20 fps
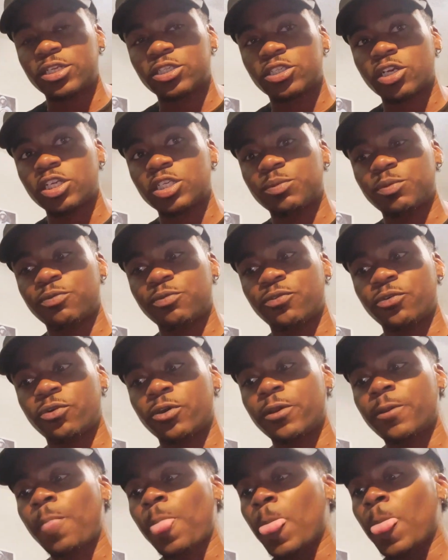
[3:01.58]
in church
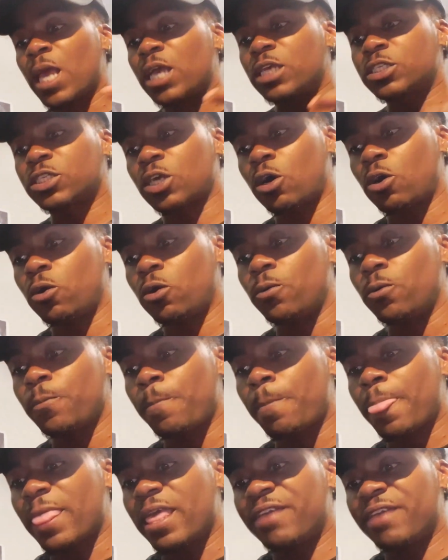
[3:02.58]
before. So
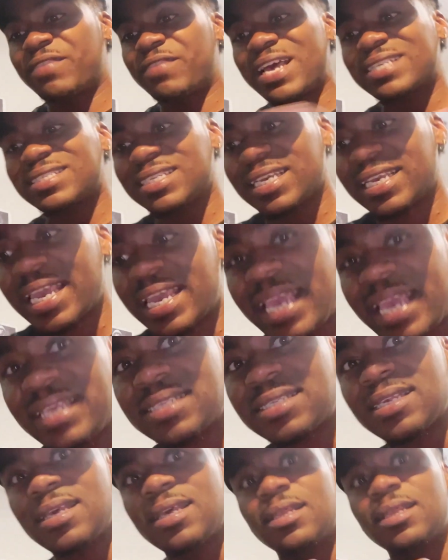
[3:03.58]
if that's the
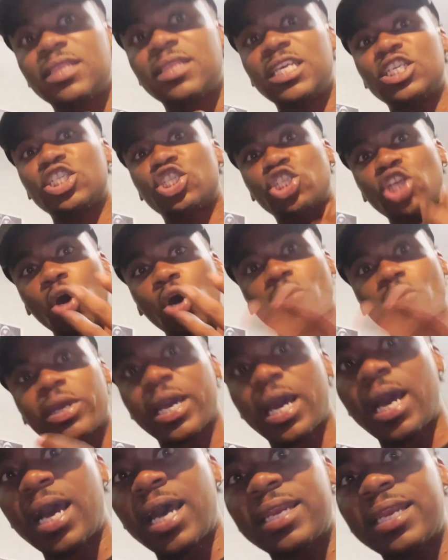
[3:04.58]
case, then show
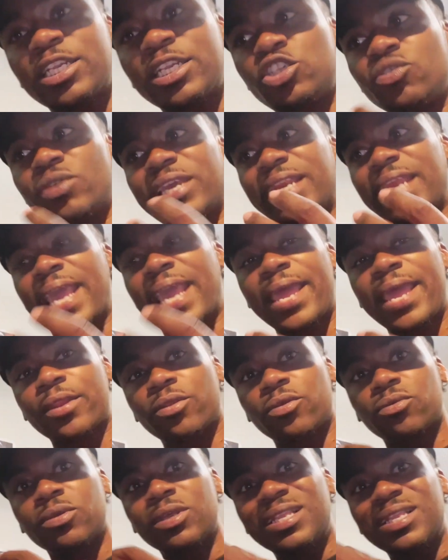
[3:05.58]
God that you can
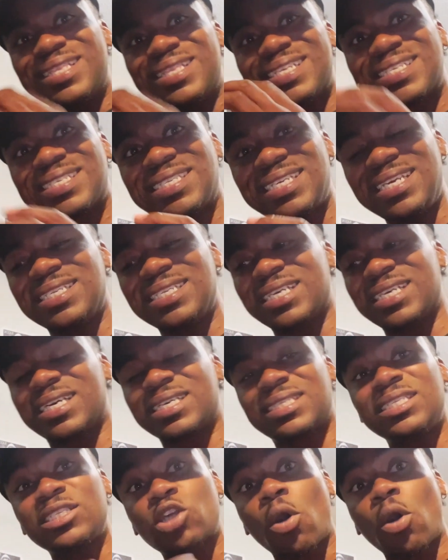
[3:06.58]
handle this season,
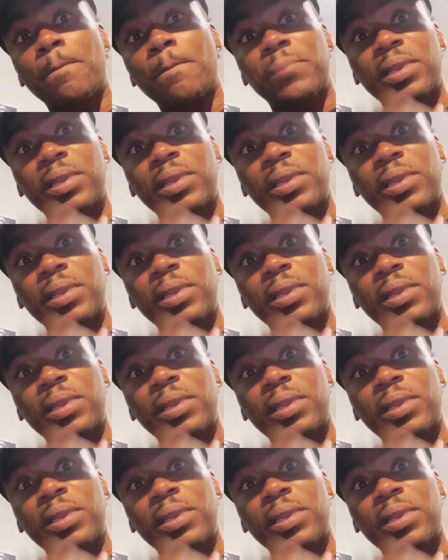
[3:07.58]
because he's going to